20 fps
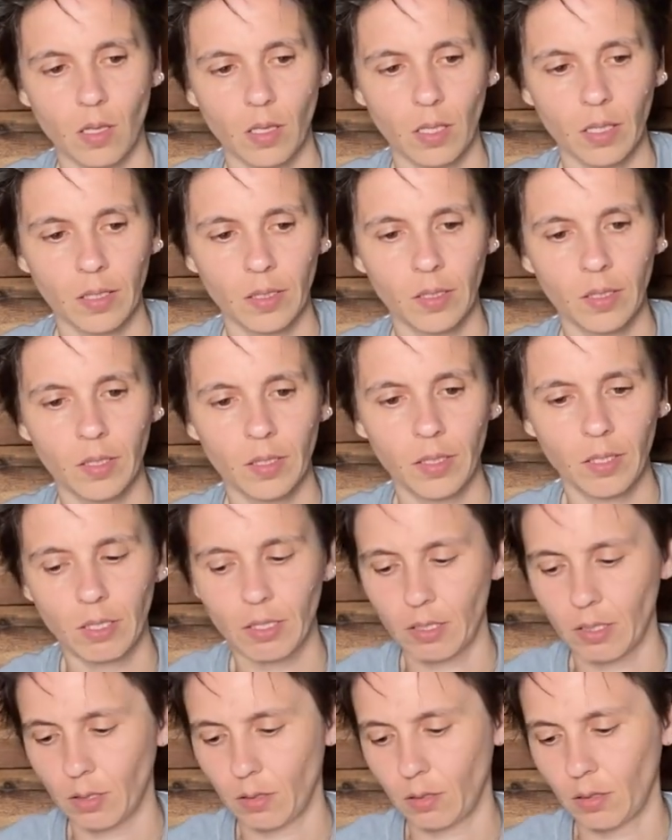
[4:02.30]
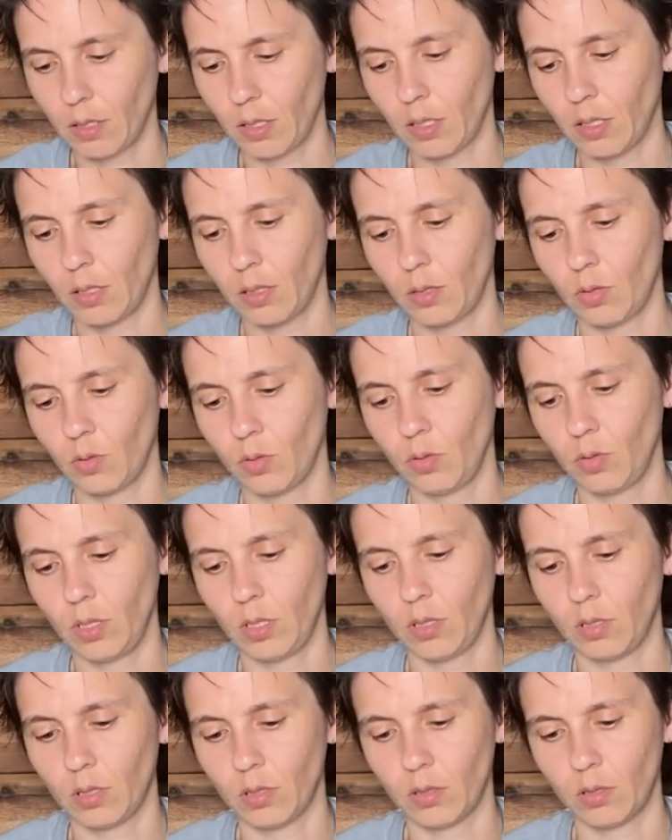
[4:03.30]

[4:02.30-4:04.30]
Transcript: Let's see. Ooh.